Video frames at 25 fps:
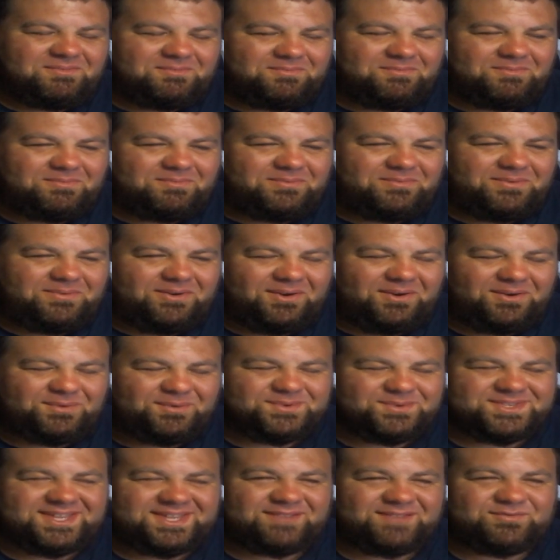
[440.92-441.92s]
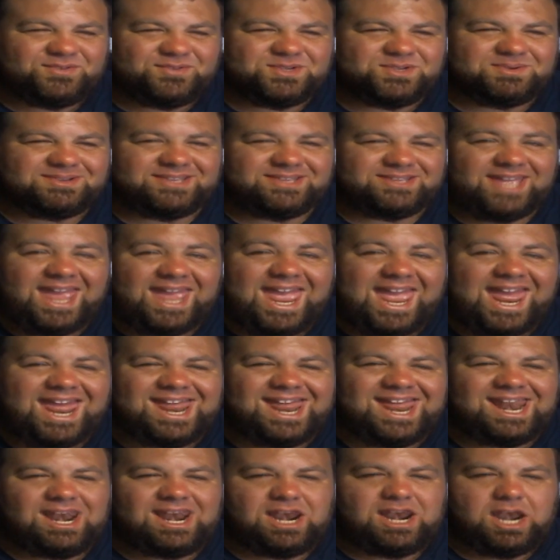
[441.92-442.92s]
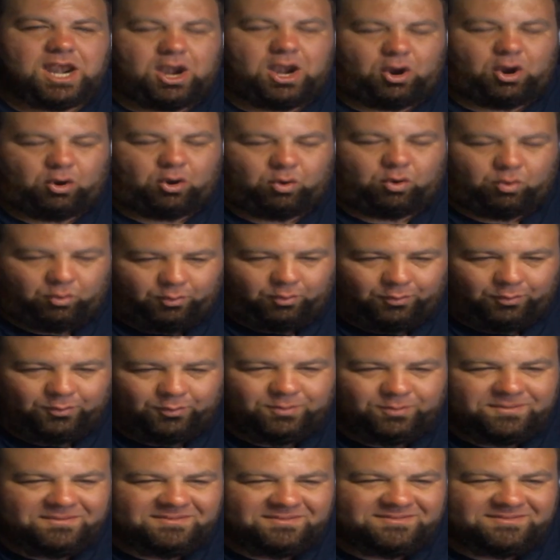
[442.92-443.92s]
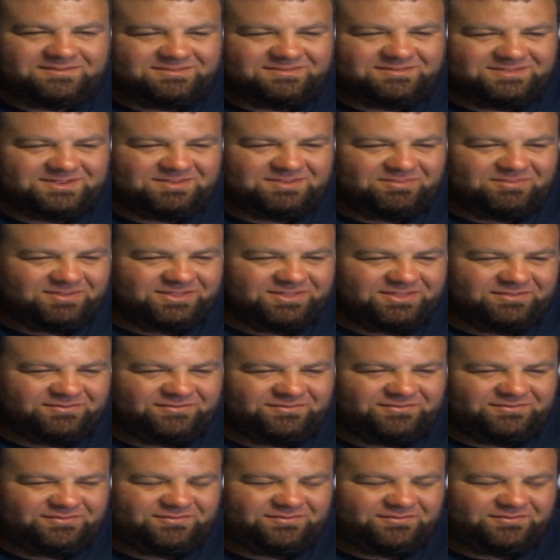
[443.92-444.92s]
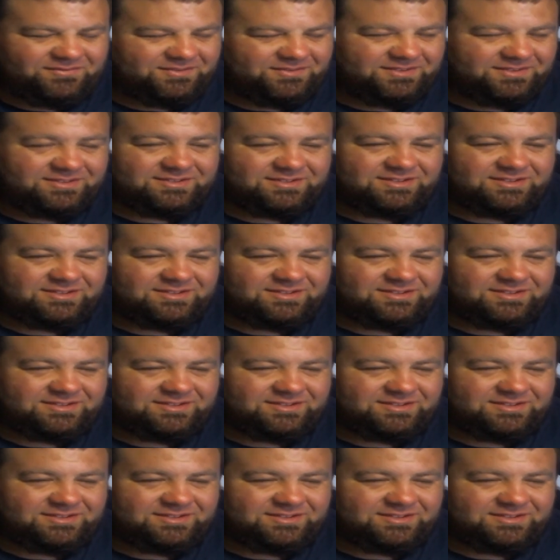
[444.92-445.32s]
What was that voice break? Hello. What's up? What the f?